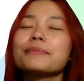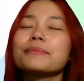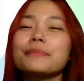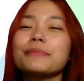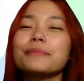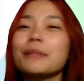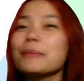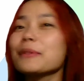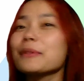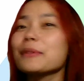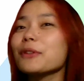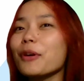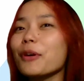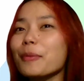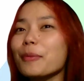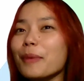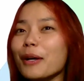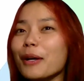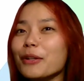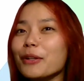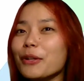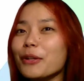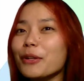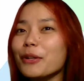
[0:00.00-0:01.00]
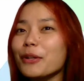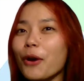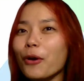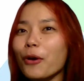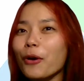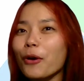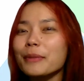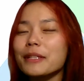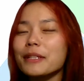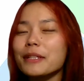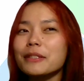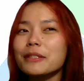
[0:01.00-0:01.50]
Maybe talk about your
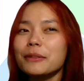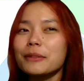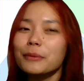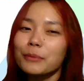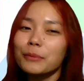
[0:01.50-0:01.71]
hobbies,